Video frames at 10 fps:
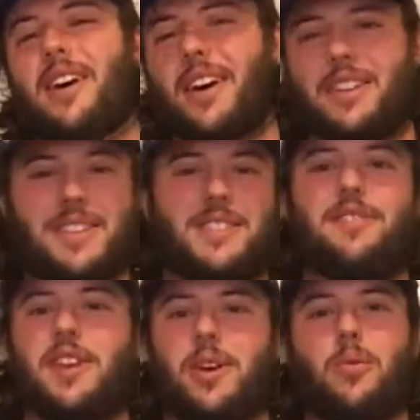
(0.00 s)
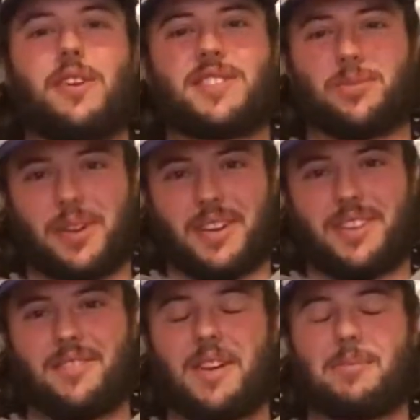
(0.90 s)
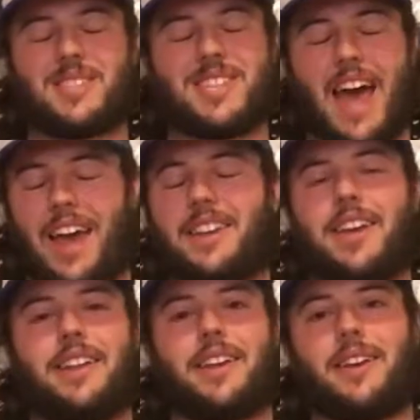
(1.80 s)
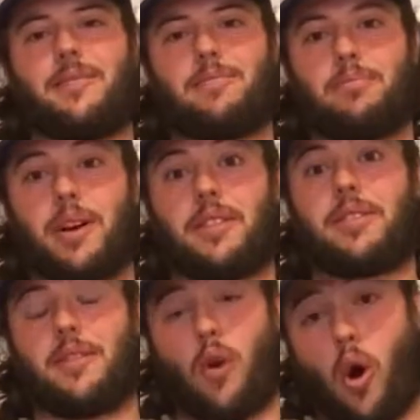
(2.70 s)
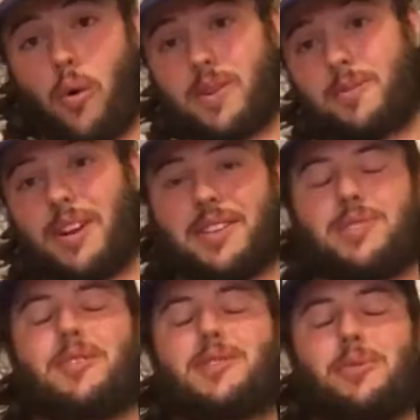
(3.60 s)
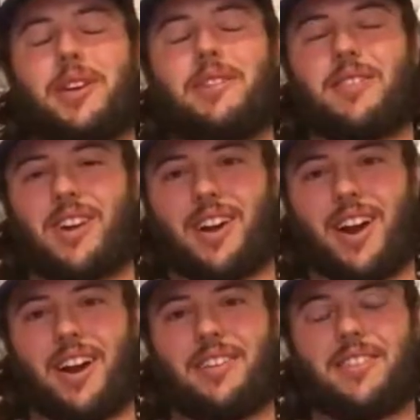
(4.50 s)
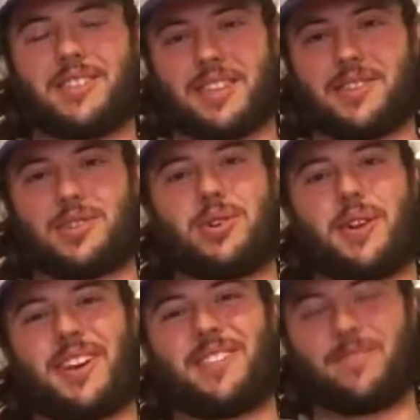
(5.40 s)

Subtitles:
At least a video once a week. I've been slacking lately, but they've always been at least once a week. Alright, let's get to the shooting.